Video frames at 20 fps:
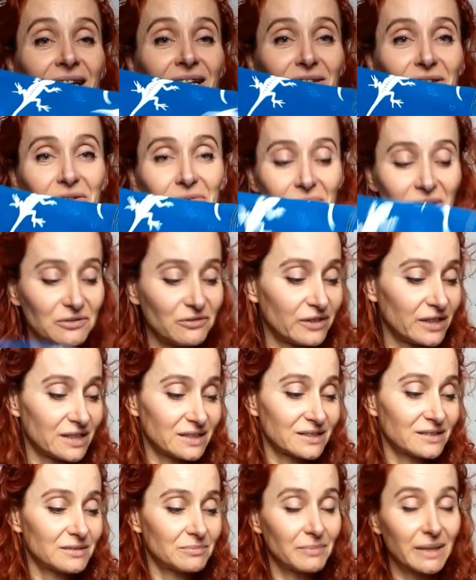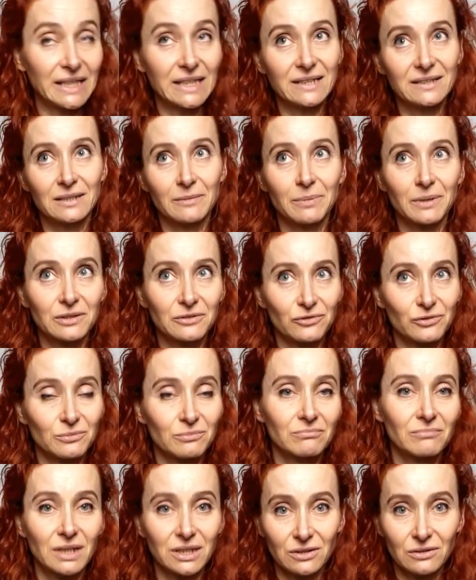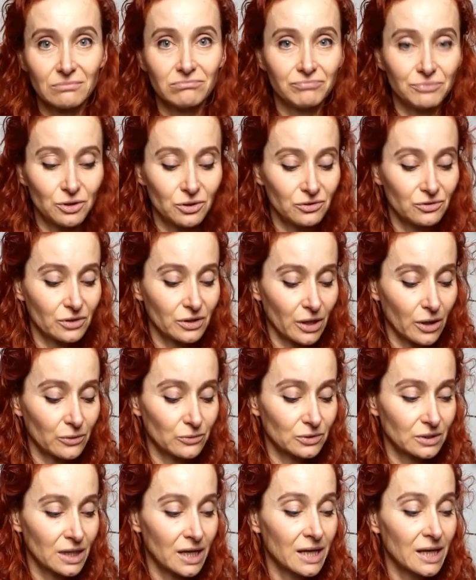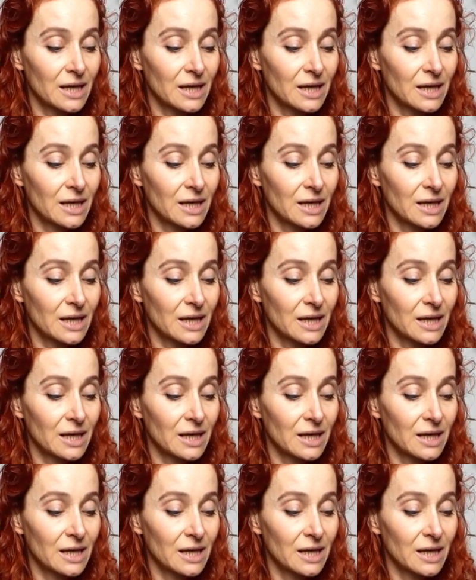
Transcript: So my first makes, apart from my Yuzu coat.